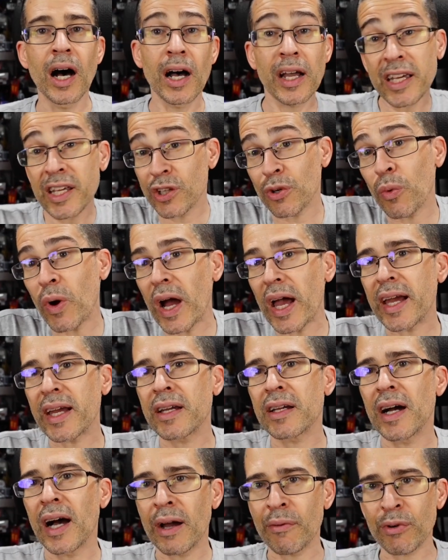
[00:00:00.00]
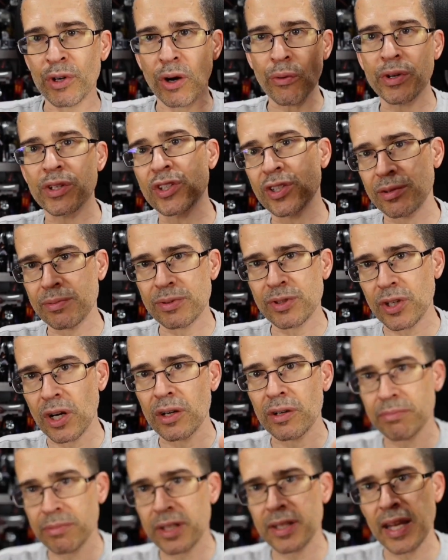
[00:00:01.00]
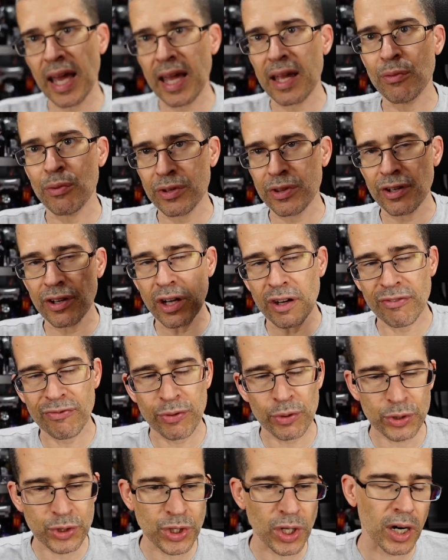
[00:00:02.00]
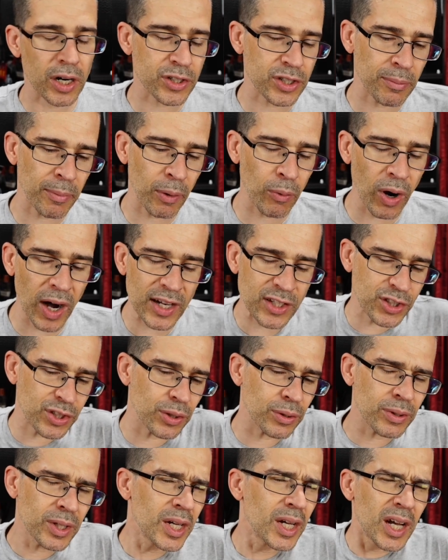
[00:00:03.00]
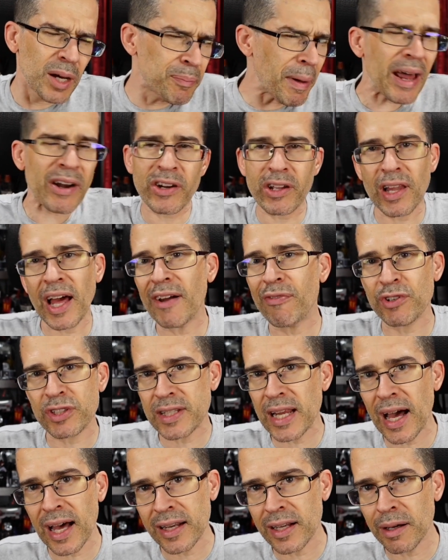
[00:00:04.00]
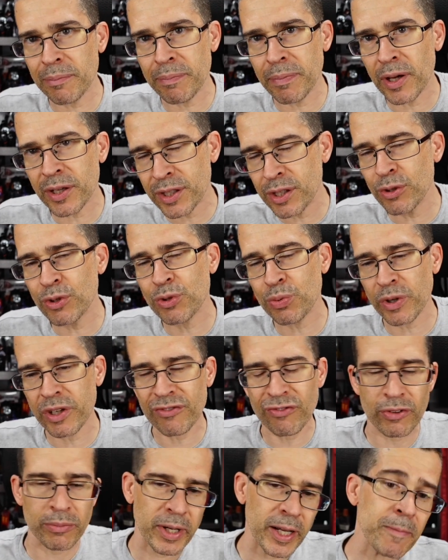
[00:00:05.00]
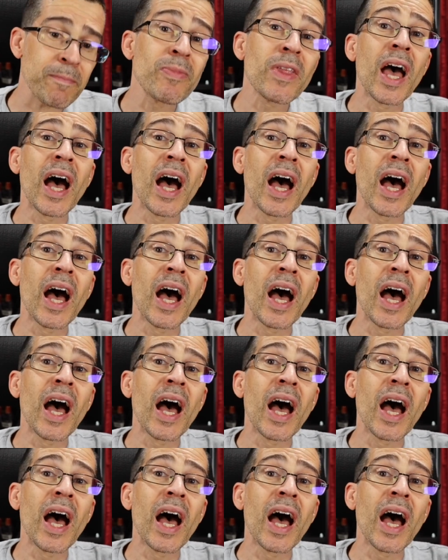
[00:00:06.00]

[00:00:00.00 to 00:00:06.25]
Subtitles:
Either way, I would always start the day with a full charge on my watch. So battery life was not a huge win for me.